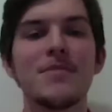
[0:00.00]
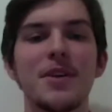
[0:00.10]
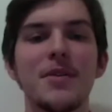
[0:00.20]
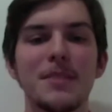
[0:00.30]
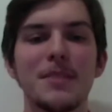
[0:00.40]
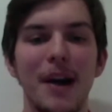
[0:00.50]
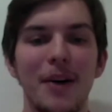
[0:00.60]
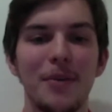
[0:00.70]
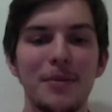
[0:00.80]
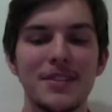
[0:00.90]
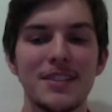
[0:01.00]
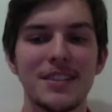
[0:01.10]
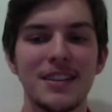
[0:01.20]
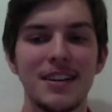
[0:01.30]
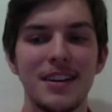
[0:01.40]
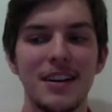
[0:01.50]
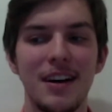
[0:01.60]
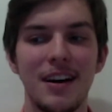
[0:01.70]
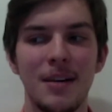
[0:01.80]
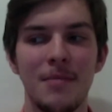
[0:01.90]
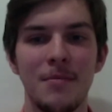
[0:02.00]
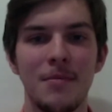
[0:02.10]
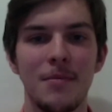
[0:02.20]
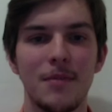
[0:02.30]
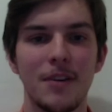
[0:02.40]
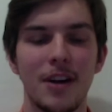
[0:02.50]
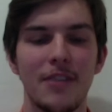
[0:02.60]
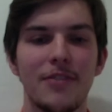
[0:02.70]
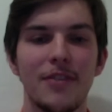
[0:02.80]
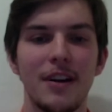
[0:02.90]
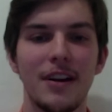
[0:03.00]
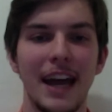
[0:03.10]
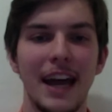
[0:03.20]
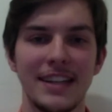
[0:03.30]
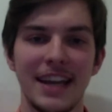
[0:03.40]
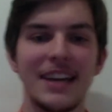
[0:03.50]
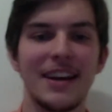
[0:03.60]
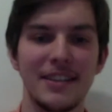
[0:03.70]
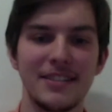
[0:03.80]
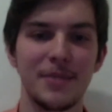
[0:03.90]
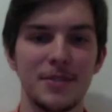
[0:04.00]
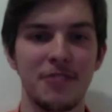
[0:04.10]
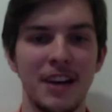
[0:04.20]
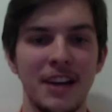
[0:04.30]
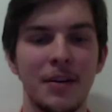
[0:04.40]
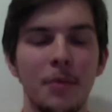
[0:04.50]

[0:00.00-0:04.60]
So it's about kind of getting taken under someone's wing,